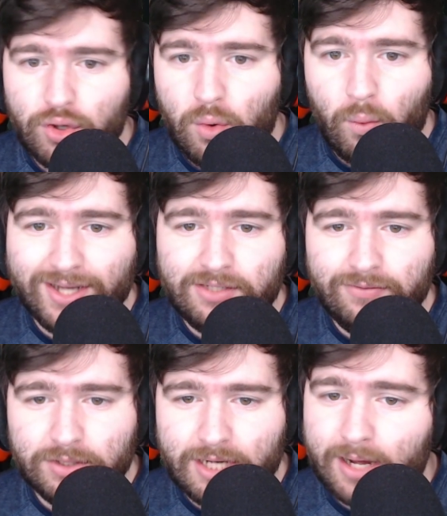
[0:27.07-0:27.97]
waste of
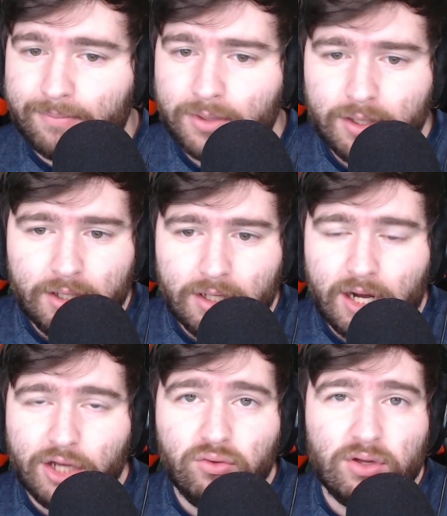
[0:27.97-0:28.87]
your time.
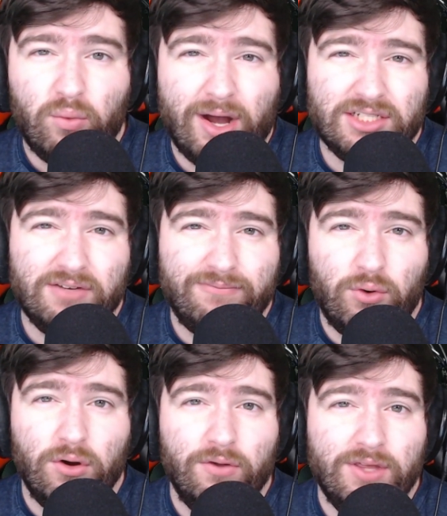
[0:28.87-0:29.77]
You can watch it
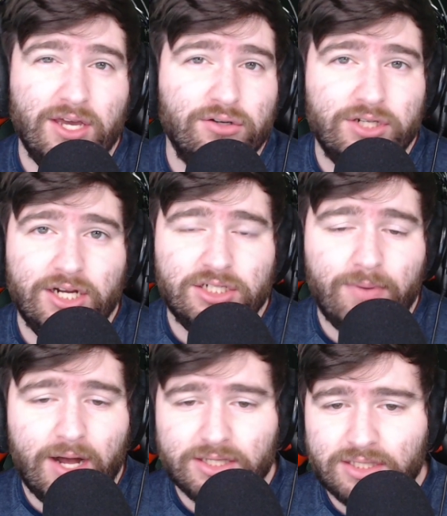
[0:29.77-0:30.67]
for the interchange
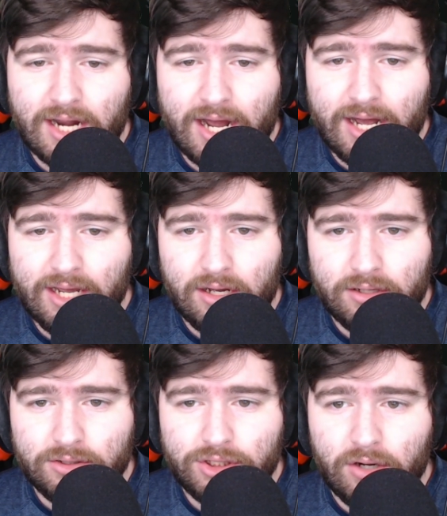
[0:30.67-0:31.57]
spots that I
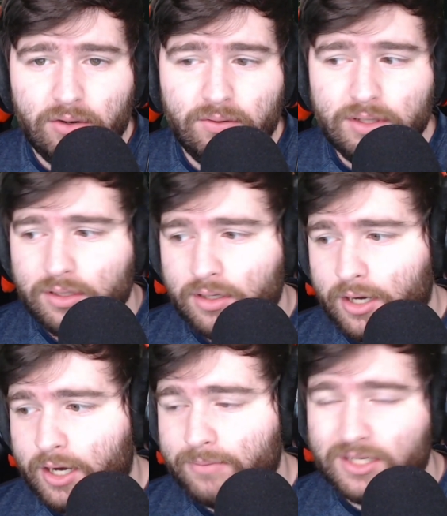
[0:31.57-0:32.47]
showed,
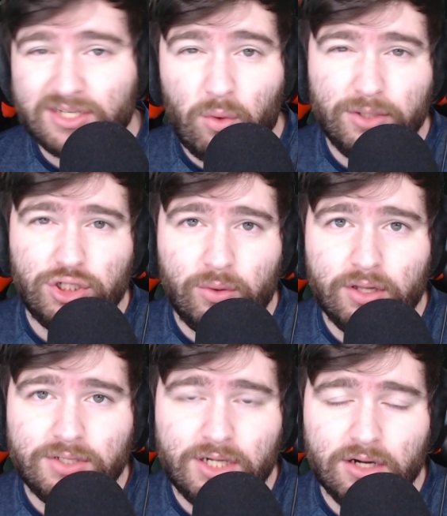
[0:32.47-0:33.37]
because I won't be showing
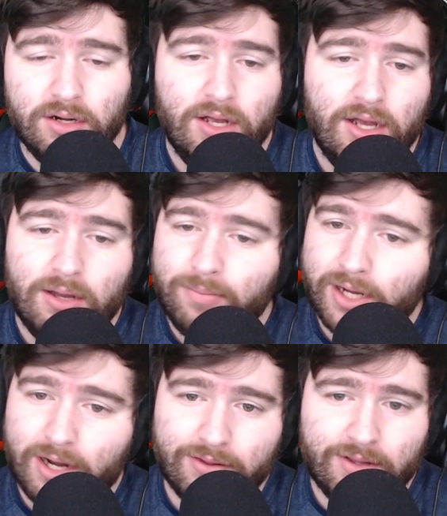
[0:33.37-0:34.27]
those here.
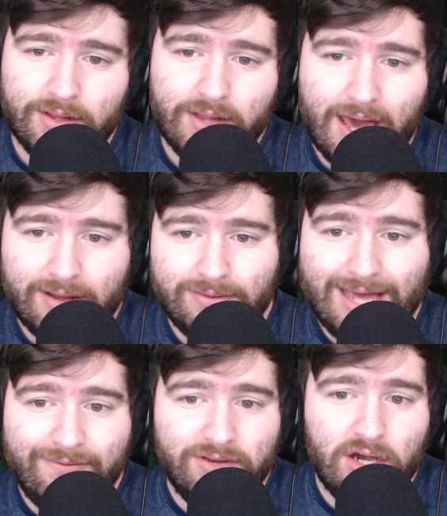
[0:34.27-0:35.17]
But other than
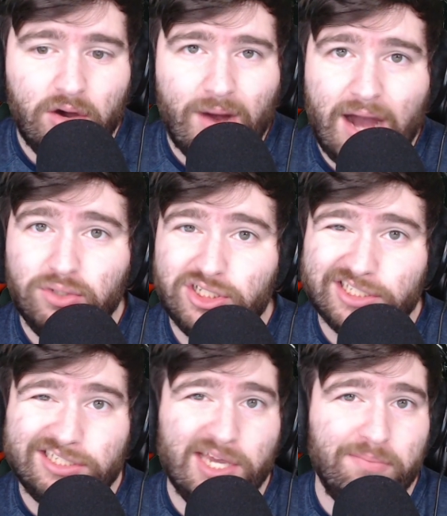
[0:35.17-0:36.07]
that video, I would
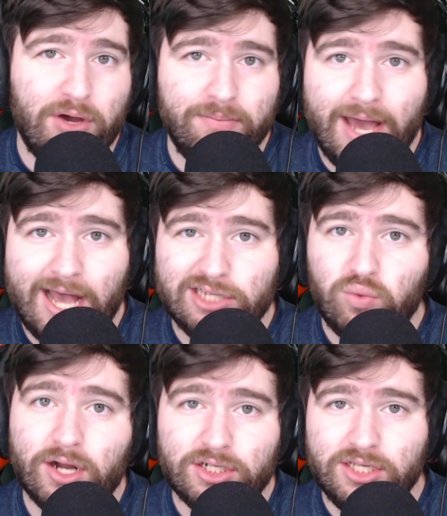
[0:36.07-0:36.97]
just skip on
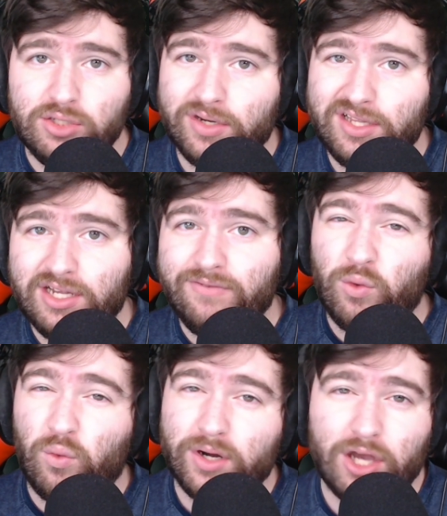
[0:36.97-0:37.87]
past, watch this one, and then if
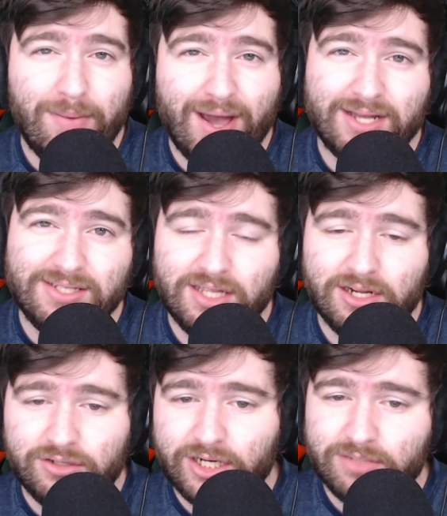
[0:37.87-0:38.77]
you want to go back and see the
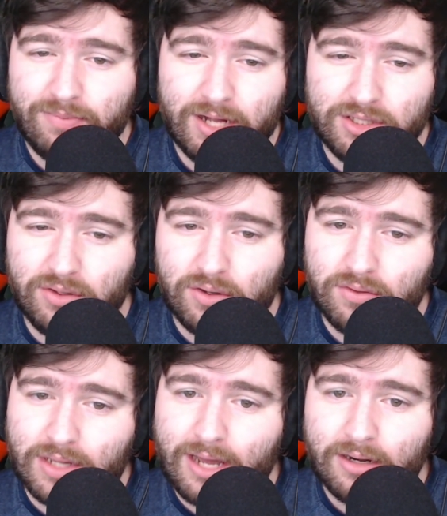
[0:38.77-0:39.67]
interchange spots, you can go
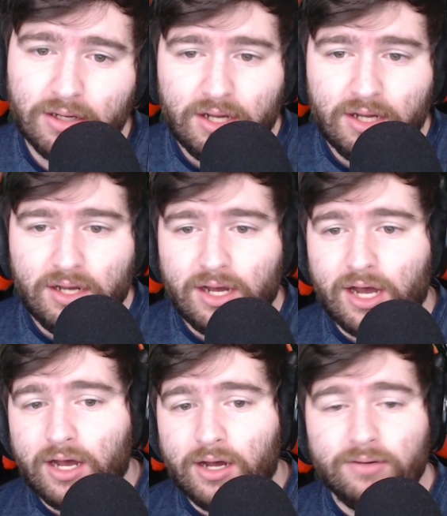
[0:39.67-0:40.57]
do that.
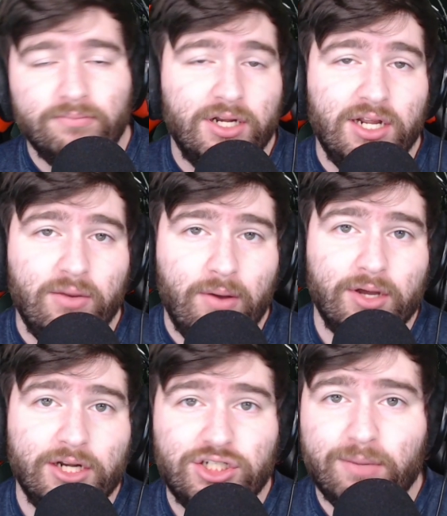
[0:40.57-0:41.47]
But anyway, we're
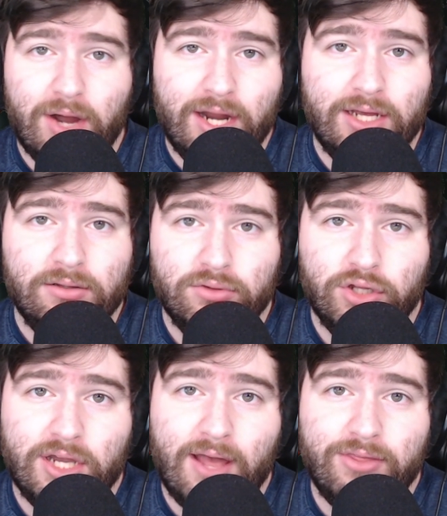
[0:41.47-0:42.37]
going to jump right in,
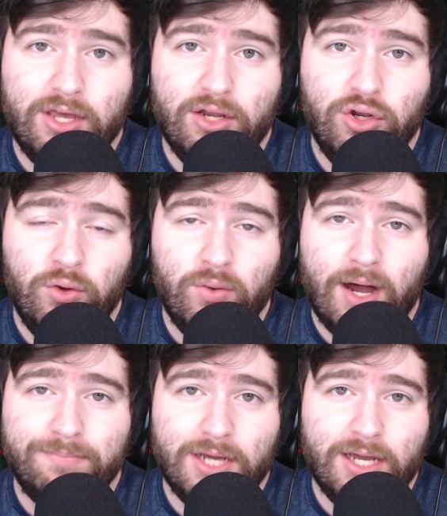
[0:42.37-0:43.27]
look at the new
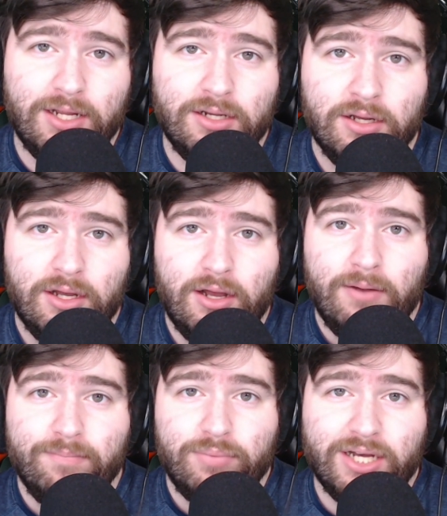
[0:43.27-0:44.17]
updated
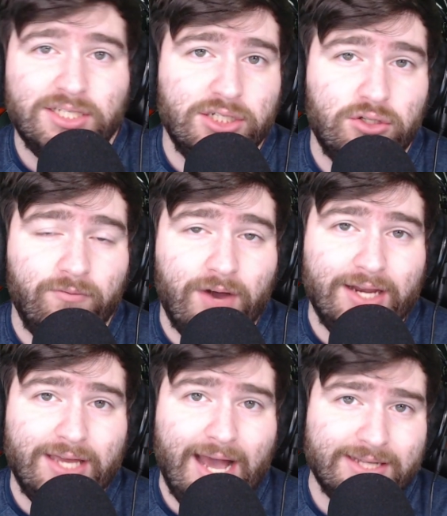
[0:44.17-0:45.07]
places to
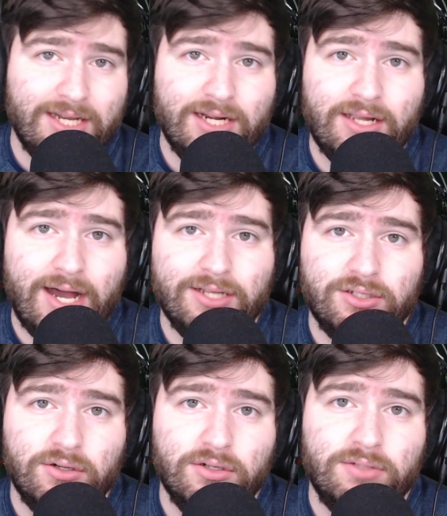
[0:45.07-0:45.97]
find gas
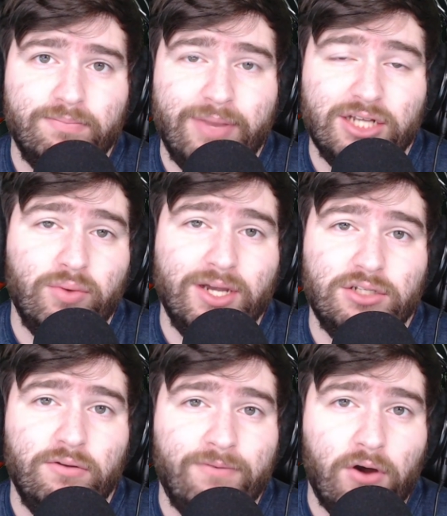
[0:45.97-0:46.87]
analyzers, best ways
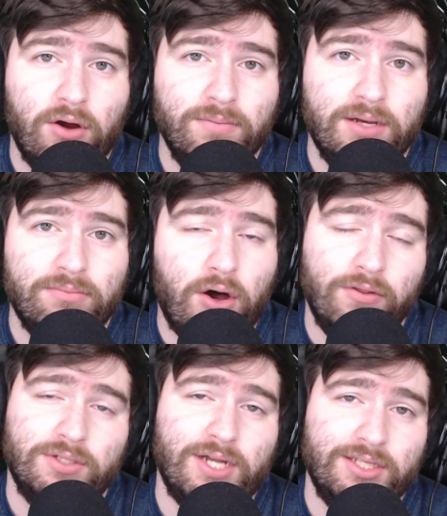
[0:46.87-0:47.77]
to farm them, all
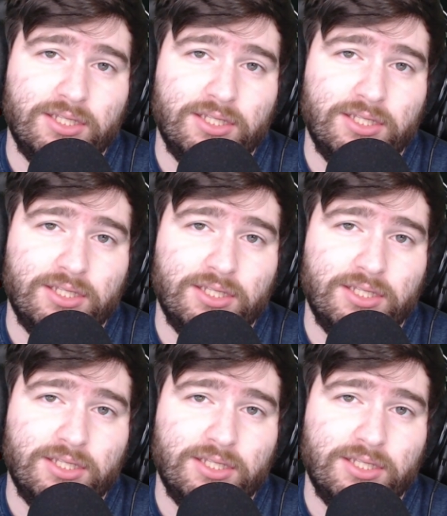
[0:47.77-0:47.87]
those kinds of